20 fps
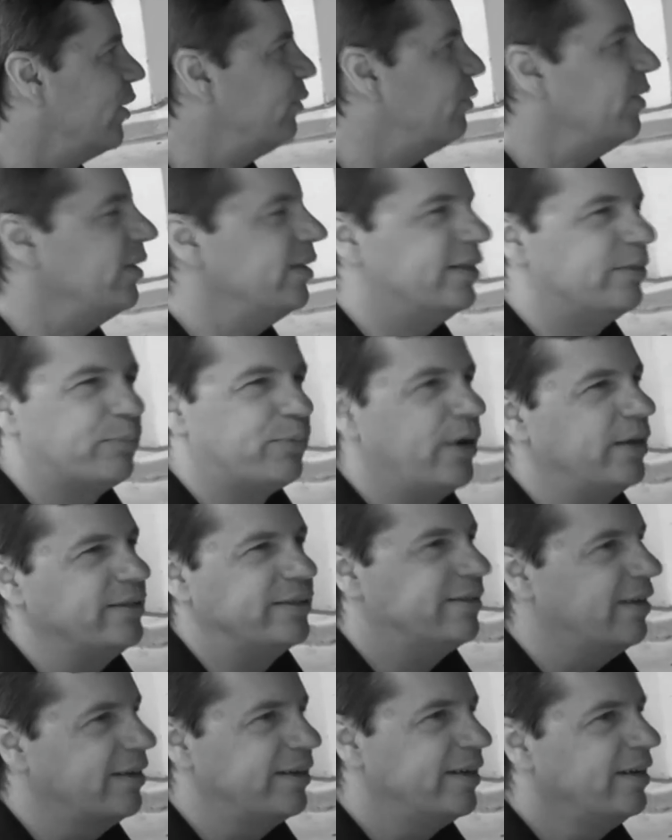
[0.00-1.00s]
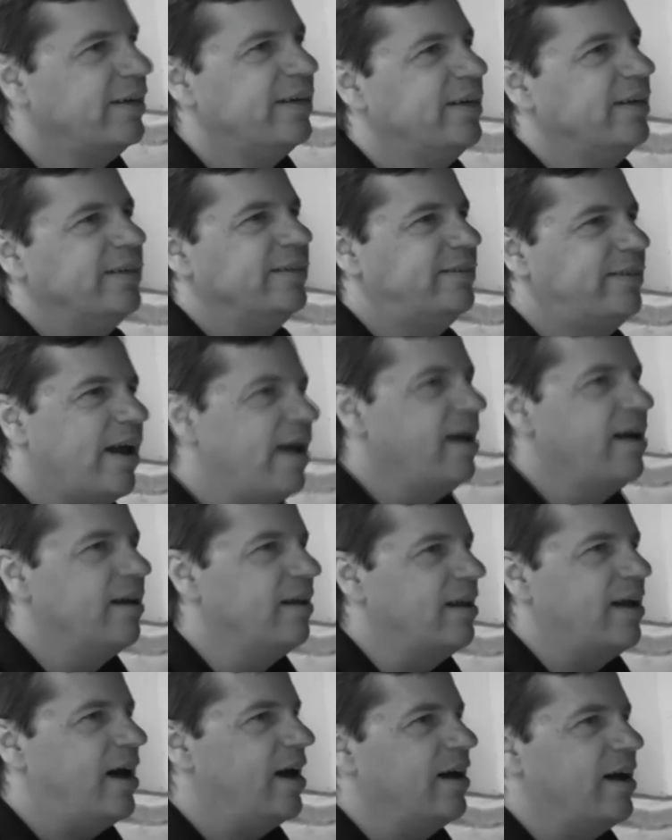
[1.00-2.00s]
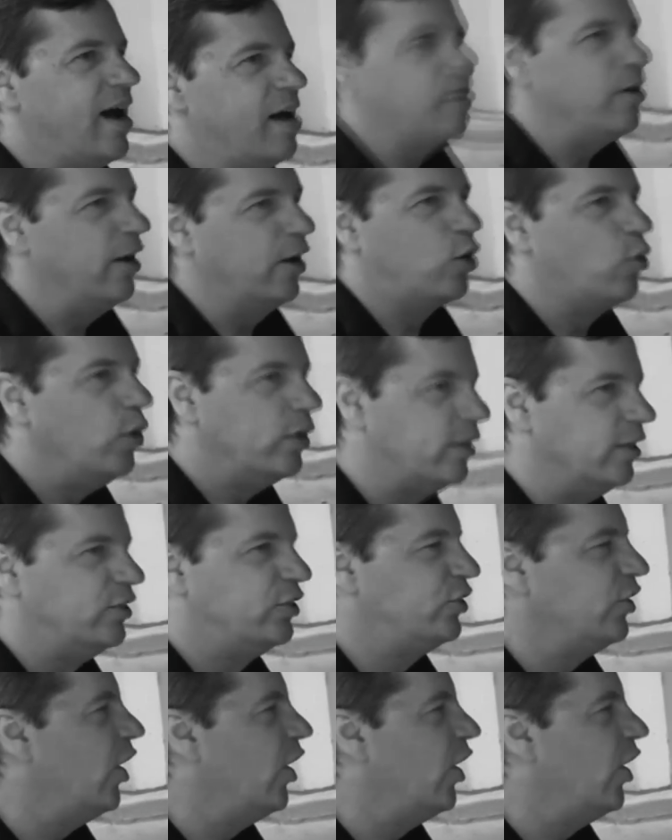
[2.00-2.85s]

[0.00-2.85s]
like really depressing, like, Dale, I'm gonna quit the